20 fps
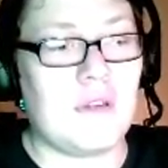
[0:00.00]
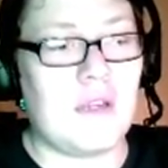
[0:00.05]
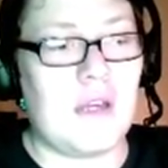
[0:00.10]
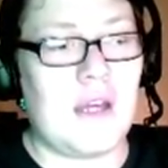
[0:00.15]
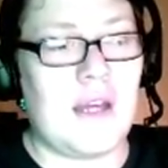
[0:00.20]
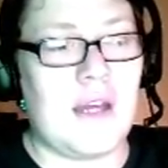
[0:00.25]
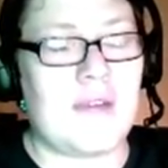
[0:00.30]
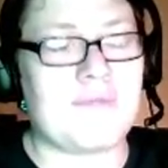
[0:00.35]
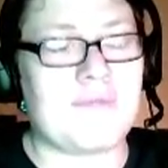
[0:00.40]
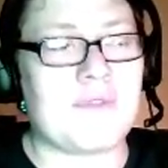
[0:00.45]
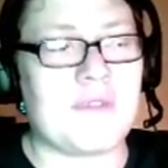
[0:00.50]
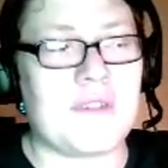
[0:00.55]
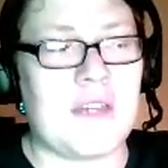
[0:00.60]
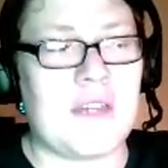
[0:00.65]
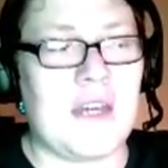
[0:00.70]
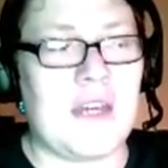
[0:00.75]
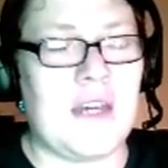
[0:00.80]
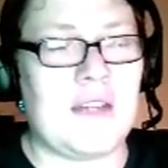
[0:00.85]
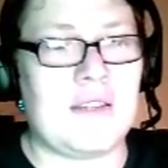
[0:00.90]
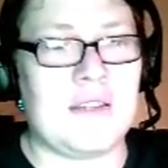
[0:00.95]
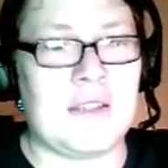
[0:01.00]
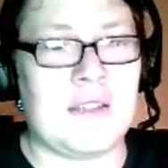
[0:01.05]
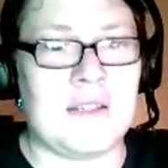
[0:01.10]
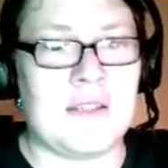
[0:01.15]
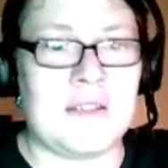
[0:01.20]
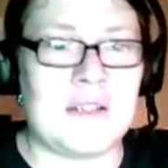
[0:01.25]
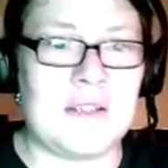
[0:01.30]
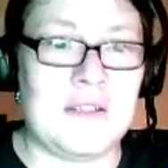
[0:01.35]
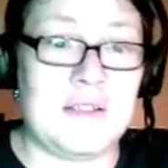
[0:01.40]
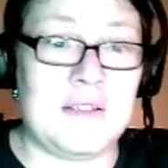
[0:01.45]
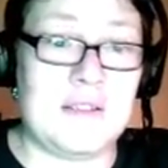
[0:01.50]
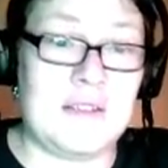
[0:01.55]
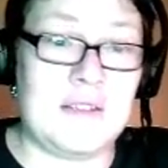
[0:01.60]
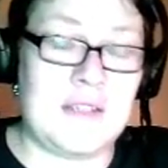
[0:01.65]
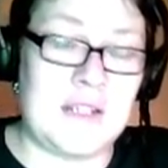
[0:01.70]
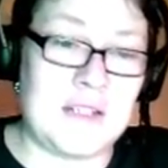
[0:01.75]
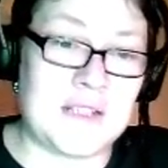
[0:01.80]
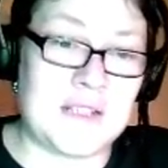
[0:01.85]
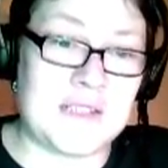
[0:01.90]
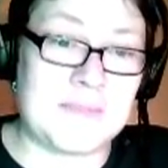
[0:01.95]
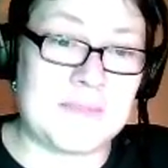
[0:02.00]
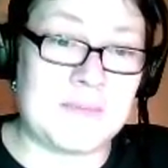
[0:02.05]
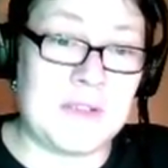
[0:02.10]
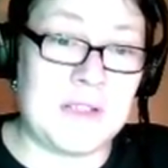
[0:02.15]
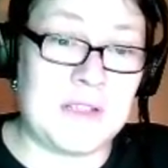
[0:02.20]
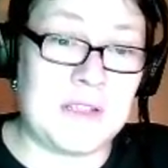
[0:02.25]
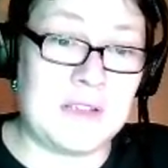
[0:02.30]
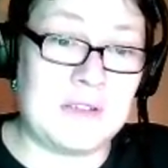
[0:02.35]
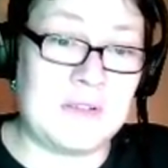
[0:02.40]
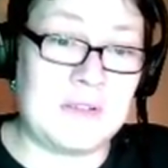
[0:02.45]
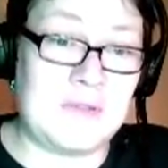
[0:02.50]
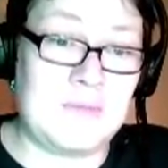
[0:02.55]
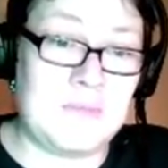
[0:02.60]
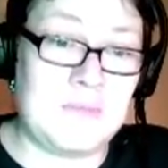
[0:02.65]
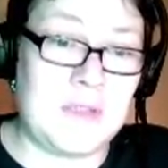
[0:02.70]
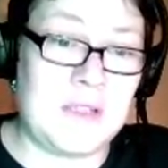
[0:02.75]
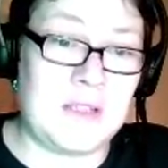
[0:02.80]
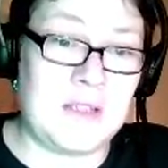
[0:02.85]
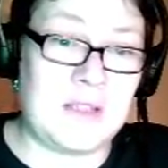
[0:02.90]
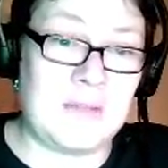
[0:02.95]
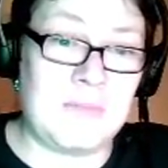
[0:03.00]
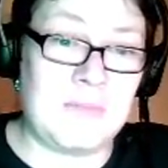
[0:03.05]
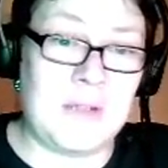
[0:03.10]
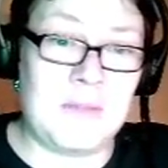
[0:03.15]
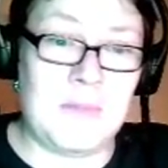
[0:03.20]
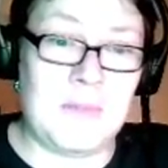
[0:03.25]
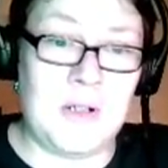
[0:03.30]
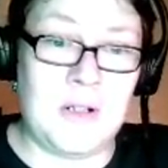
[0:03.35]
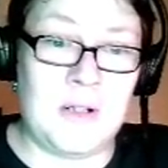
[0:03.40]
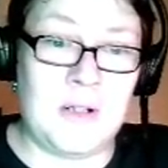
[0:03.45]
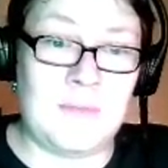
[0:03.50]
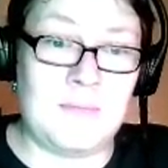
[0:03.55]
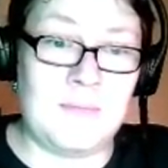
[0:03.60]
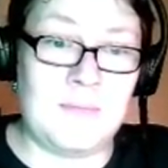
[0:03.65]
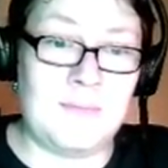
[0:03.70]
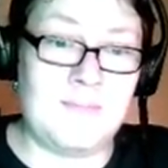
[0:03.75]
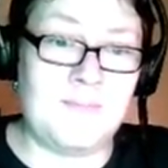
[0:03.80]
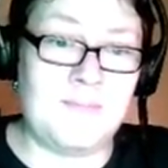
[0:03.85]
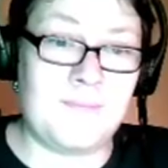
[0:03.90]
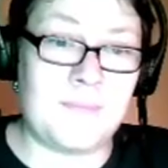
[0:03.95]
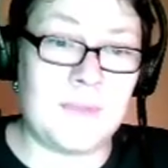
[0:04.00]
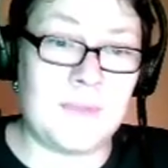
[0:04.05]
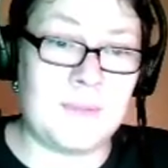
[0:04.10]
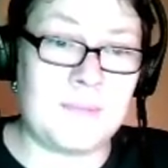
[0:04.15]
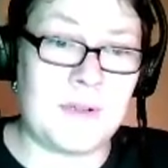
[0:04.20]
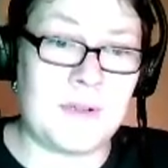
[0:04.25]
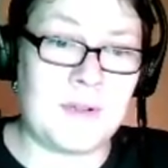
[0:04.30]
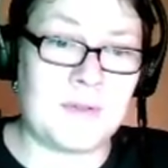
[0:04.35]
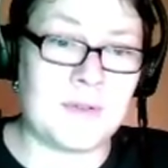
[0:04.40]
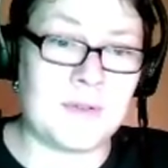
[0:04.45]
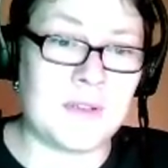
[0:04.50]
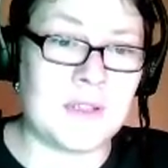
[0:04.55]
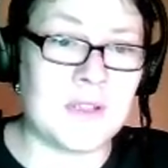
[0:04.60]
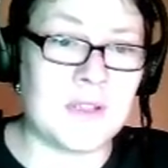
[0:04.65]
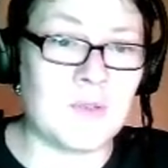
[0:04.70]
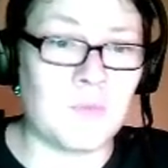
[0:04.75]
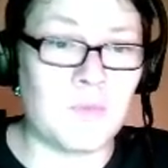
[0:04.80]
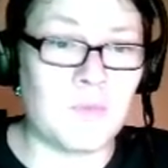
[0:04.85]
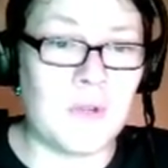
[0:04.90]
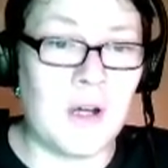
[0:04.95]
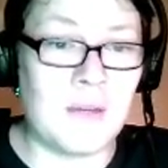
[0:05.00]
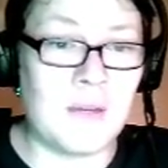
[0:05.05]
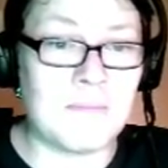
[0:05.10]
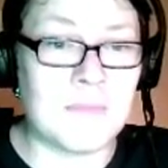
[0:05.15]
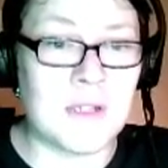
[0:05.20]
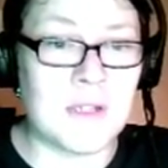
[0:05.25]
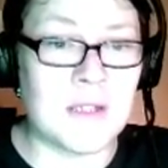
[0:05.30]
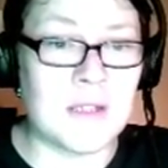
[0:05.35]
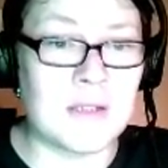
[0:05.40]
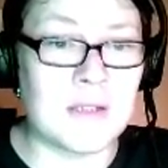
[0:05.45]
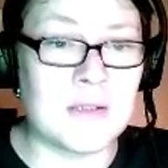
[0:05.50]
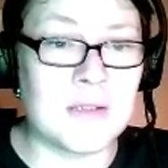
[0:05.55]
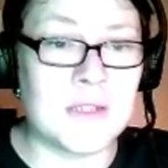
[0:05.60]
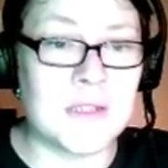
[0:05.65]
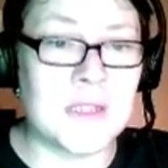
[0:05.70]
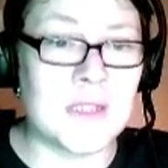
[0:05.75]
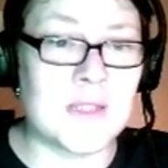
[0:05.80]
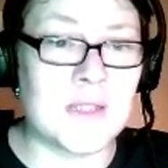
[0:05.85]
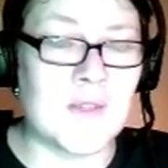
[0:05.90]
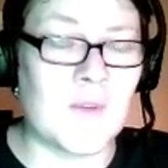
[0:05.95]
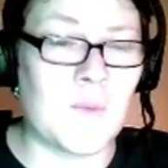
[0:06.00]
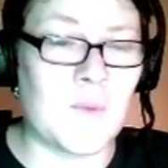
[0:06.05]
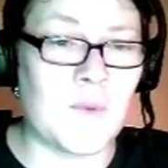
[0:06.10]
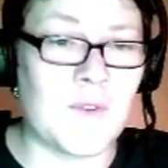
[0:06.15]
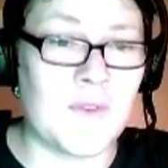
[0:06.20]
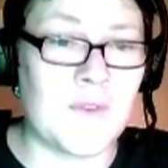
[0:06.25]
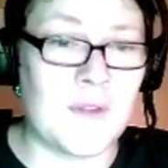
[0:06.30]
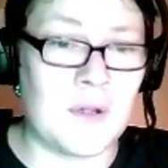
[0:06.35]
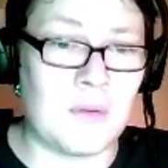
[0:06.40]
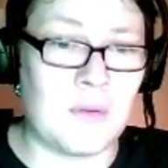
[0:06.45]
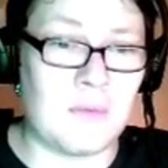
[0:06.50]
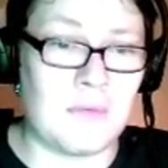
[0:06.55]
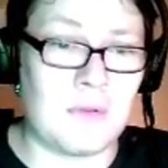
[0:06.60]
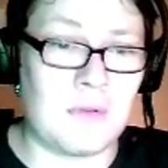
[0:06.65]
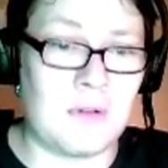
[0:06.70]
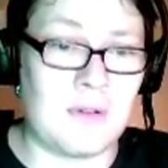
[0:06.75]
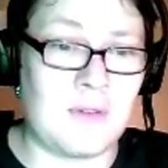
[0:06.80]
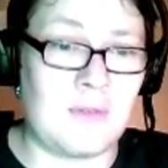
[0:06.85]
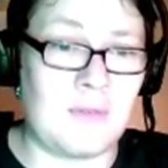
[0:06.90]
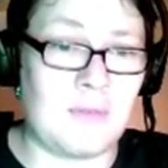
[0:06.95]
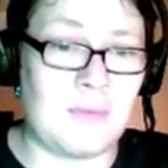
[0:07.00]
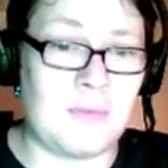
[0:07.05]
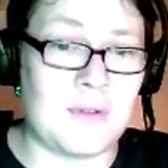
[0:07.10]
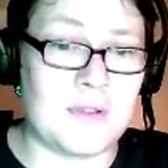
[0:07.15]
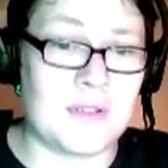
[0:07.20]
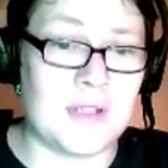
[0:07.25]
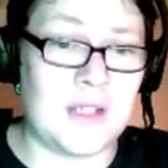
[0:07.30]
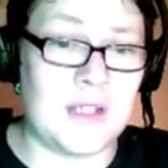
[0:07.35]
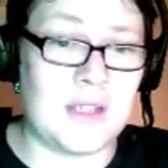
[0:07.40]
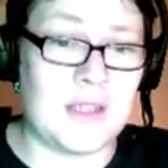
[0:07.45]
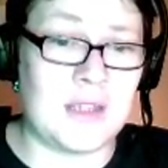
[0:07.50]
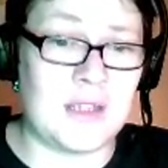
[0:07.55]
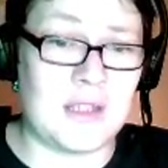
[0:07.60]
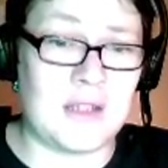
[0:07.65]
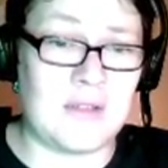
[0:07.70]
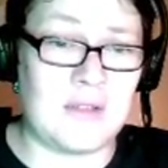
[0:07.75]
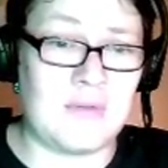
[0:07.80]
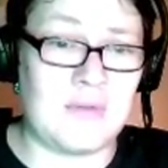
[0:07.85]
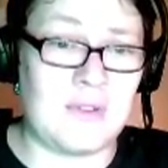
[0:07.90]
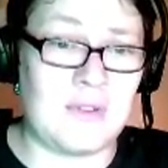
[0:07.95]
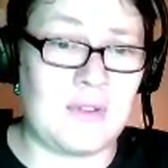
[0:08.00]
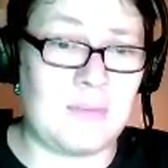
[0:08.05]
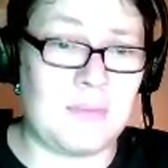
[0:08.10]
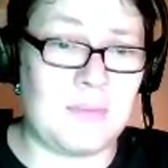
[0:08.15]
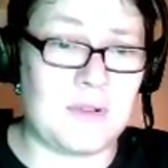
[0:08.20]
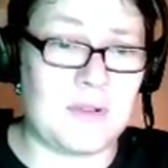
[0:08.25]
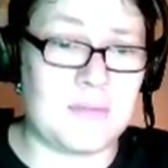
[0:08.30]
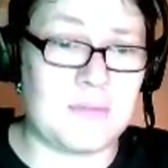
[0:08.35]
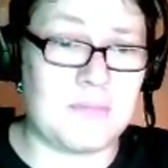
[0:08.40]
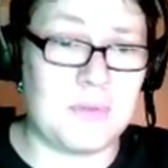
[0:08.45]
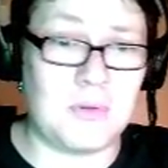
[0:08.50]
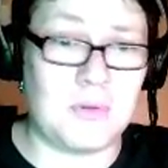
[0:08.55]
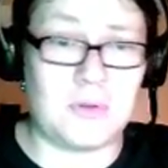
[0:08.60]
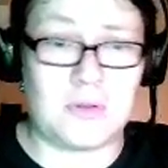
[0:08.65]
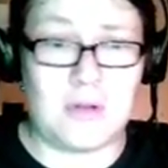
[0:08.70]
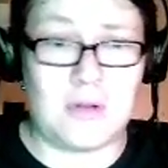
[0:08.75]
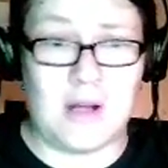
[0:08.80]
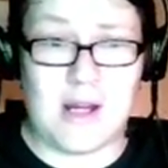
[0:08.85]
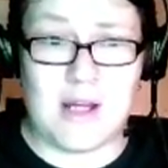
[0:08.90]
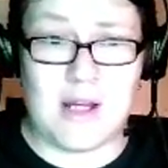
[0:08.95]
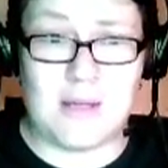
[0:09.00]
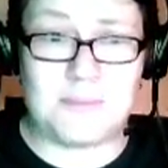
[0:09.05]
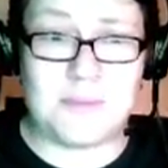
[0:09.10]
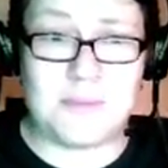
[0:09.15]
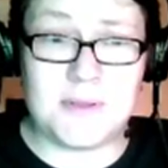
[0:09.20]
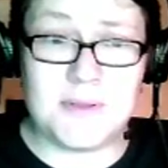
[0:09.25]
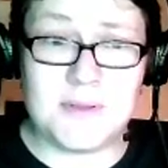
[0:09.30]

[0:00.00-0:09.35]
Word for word: after that then they, they explained to me that my mom apparently didn't want me this was their words which I think it was much bullcrap